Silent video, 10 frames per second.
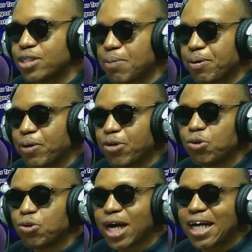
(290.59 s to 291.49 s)
I mean, when you
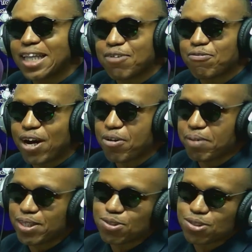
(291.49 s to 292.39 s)
look at the
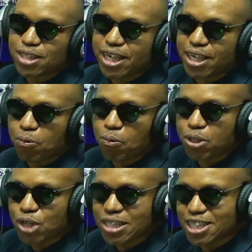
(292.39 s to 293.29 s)
environment today,
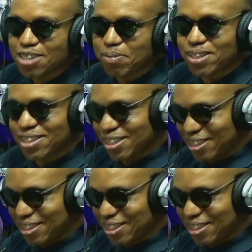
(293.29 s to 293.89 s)
what's your assessment?